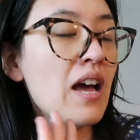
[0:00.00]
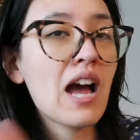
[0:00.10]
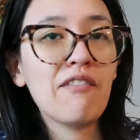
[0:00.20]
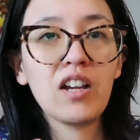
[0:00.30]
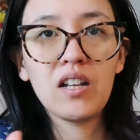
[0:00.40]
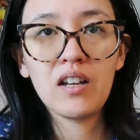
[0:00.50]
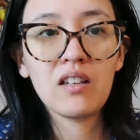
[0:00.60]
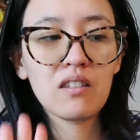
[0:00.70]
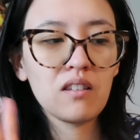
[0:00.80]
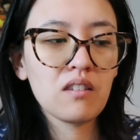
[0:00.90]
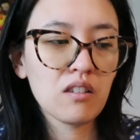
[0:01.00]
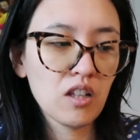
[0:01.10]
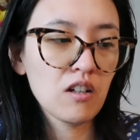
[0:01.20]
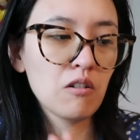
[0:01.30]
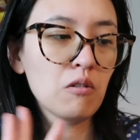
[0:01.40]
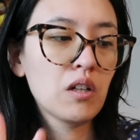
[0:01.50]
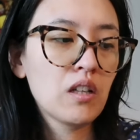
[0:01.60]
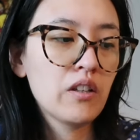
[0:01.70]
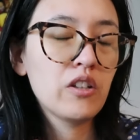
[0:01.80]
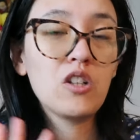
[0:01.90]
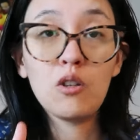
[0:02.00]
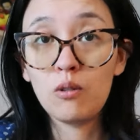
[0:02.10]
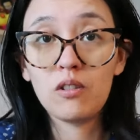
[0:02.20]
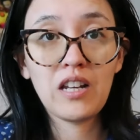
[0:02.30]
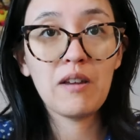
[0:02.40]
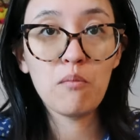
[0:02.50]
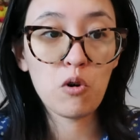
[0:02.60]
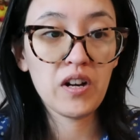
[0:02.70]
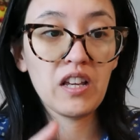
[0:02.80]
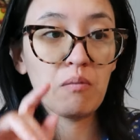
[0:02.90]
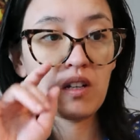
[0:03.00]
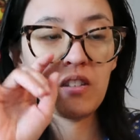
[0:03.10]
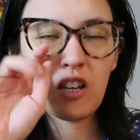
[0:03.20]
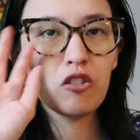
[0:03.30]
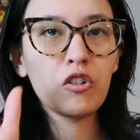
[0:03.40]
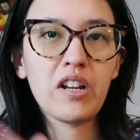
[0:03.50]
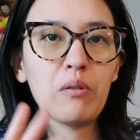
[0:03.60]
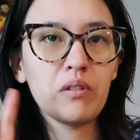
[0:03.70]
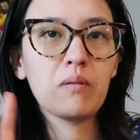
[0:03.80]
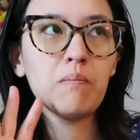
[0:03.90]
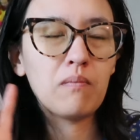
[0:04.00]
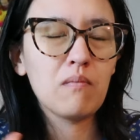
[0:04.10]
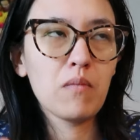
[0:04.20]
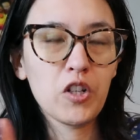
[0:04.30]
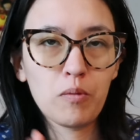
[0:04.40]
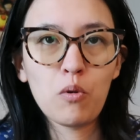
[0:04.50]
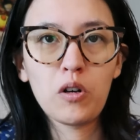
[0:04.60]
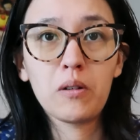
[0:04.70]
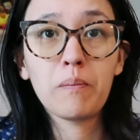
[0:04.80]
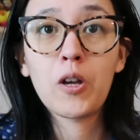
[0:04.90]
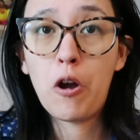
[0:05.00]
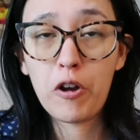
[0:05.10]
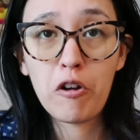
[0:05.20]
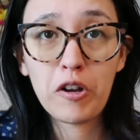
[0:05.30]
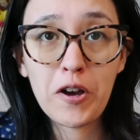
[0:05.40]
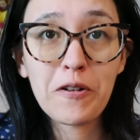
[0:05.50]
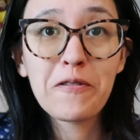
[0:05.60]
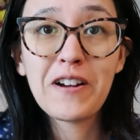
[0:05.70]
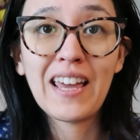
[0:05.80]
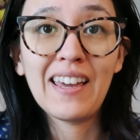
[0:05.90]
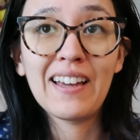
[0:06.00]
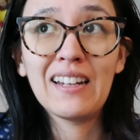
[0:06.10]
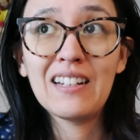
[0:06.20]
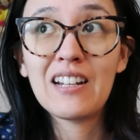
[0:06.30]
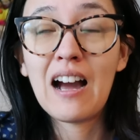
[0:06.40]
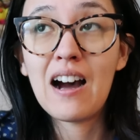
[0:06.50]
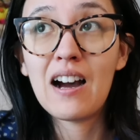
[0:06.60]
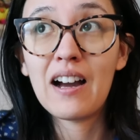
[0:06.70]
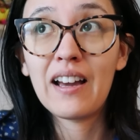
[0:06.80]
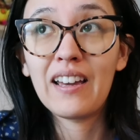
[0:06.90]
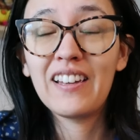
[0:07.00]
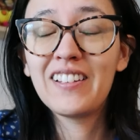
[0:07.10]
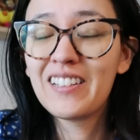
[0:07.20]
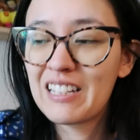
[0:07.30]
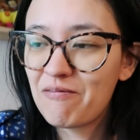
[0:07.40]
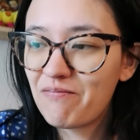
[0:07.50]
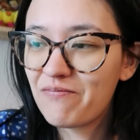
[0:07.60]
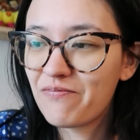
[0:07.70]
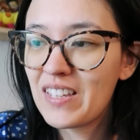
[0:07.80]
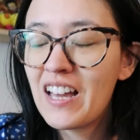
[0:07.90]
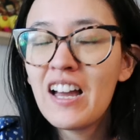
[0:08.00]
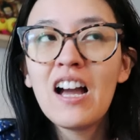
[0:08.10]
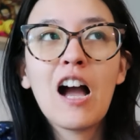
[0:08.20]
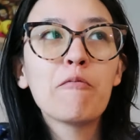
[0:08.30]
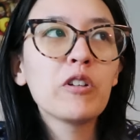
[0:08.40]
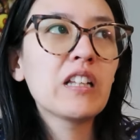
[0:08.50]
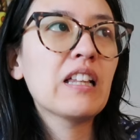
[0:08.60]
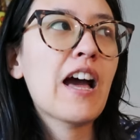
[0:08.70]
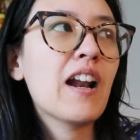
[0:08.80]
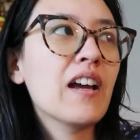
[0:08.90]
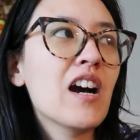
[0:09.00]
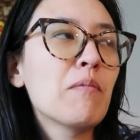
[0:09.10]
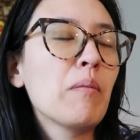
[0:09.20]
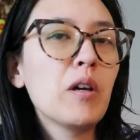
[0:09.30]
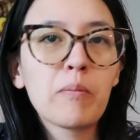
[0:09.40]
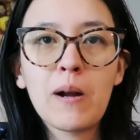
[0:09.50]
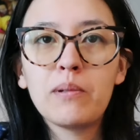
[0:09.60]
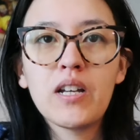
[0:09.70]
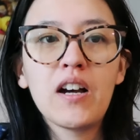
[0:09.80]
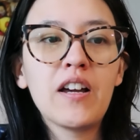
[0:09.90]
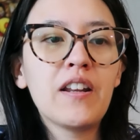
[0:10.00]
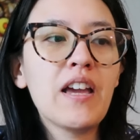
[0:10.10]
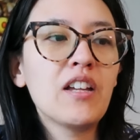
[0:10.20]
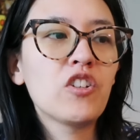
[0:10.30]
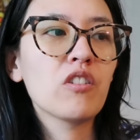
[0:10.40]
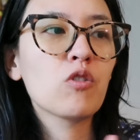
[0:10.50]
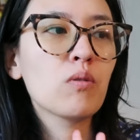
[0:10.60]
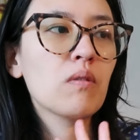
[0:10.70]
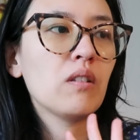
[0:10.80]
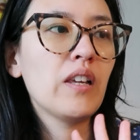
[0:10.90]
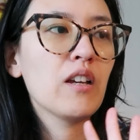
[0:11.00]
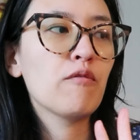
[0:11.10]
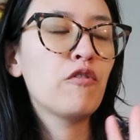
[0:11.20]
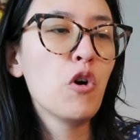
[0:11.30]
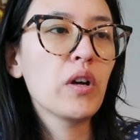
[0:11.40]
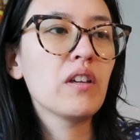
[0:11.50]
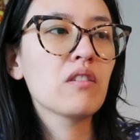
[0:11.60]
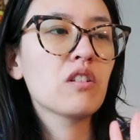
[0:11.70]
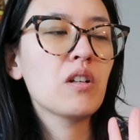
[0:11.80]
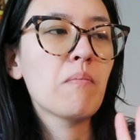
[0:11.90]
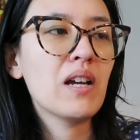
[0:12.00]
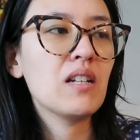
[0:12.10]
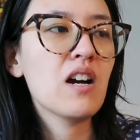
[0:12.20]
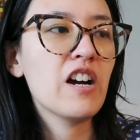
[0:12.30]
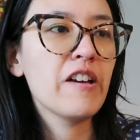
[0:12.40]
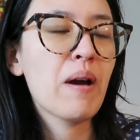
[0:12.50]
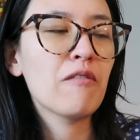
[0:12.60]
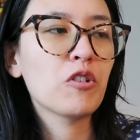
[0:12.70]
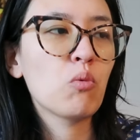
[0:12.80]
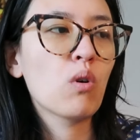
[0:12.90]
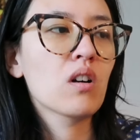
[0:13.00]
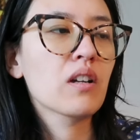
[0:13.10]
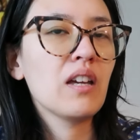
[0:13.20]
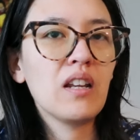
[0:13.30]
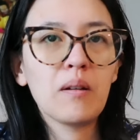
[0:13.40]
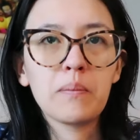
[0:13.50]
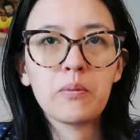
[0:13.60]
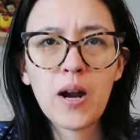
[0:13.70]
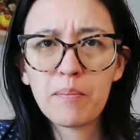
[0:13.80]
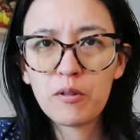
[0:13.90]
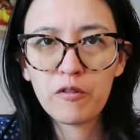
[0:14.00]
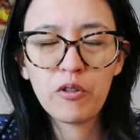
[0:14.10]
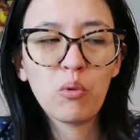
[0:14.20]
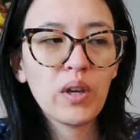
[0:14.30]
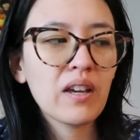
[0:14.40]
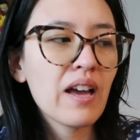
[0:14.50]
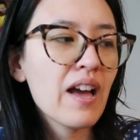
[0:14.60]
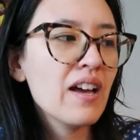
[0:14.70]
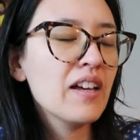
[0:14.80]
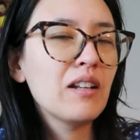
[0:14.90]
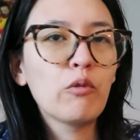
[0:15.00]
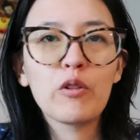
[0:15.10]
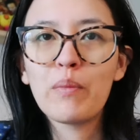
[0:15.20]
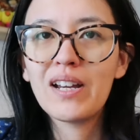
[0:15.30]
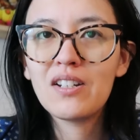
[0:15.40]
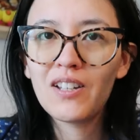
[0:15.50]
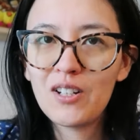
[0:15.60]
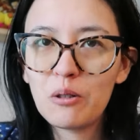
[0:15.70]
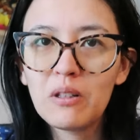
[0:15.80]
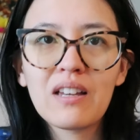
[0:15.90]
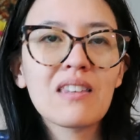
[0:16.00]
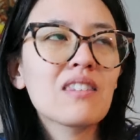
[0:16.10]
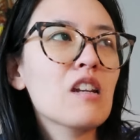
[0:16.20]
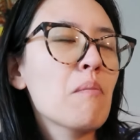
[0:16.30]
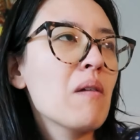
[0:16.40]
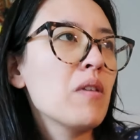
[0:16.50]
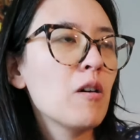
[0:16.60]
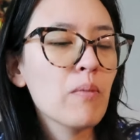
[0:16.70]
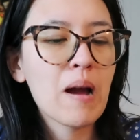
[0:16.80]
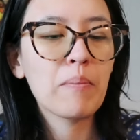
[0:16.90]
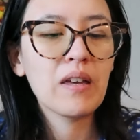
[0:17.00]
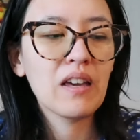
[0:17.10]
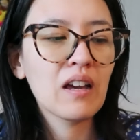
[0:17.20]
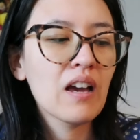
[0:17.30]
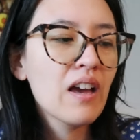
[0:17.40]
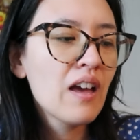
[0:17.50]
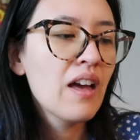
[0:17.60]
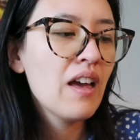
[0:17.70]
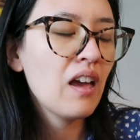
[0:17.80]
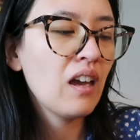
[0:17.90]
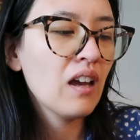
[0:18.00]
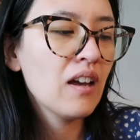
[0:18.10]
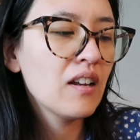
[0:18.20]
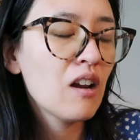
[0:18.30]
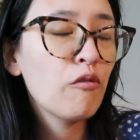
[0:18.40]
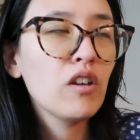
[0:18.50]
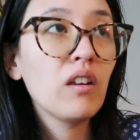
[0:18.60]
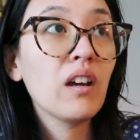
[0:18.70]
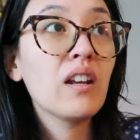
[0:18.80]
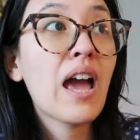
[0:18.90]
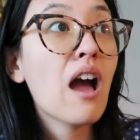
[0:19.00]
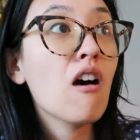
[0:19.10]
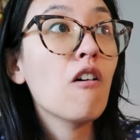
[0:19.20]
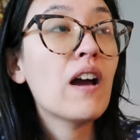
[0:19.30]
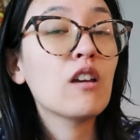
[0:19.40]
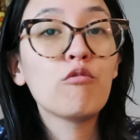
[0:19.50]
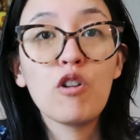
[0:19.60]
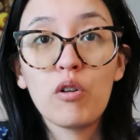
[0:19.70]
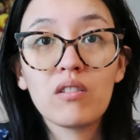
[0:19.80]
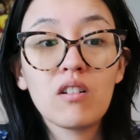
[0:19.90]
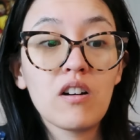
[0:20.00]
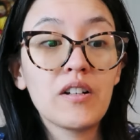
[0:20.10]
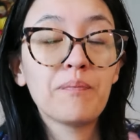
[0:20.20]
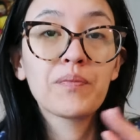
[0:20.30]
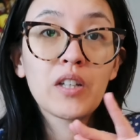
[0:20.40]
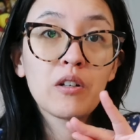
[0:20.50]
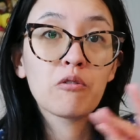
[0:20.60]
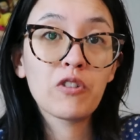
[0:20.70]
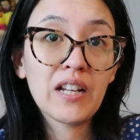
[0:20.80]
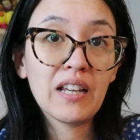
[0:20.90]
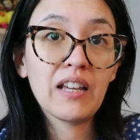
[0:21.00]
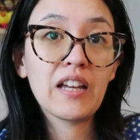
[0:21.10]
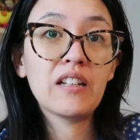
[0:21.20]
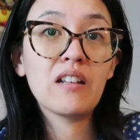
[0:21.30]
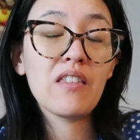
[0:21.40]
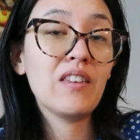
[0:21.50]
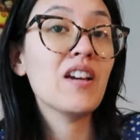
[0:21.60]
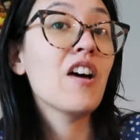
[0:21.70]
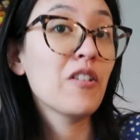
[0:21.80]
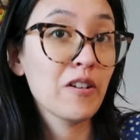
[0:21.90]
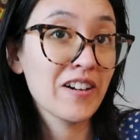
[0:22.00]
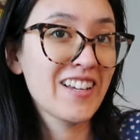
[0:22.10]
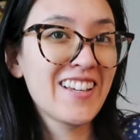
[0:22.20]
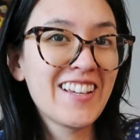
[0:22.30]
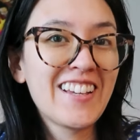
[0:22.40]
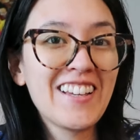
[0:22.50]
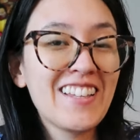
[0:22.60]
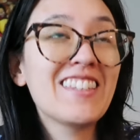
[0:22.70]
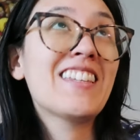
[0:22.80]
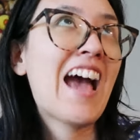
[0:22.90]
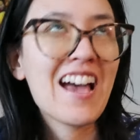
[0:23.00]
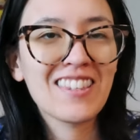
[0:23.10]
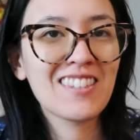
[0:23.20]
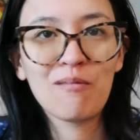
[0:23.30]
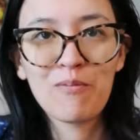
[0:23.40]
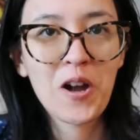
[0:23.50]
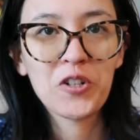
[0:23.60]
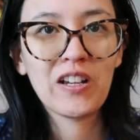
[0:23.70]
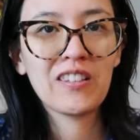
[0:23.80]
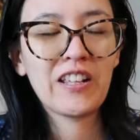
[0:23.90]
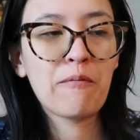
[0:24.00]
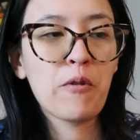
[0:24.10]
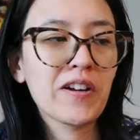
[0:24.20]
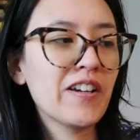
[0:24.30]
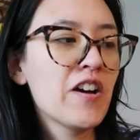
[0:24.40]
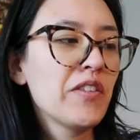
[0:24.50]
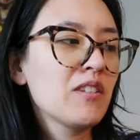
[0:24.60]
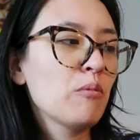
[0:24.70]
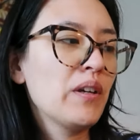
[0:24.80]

having a nice slow Tuesday morning, because yesterday was much more go, go, go, and I'm really glad I got my meal prep done and just like focused my time after work getting prepped for the week ahead with my to-do list and my meal prepping. And I feel like now I can focus on reading and the other tasks and projects that I'm working on this